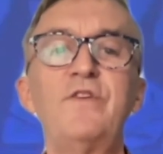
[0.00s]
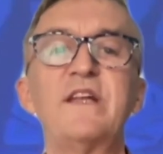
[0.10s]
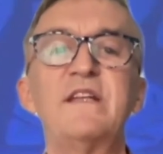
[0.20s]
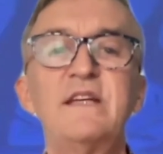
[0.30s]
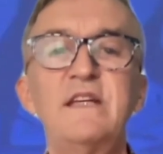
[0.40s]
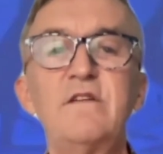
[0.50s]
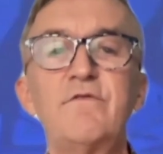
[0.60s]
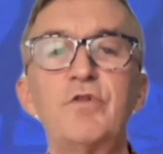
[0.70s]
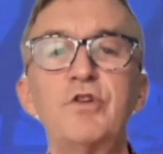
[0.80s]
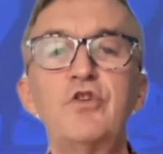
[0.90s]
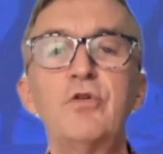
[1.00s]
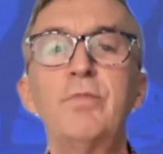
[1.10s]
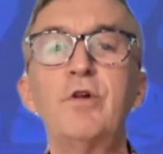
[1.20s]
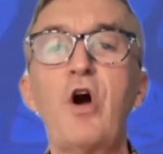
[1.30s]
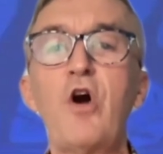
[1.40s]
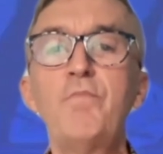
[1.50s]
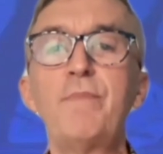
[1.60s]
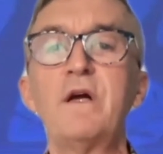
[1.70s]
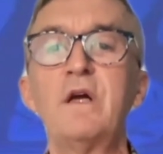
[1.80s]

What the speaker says: in need of renewable hope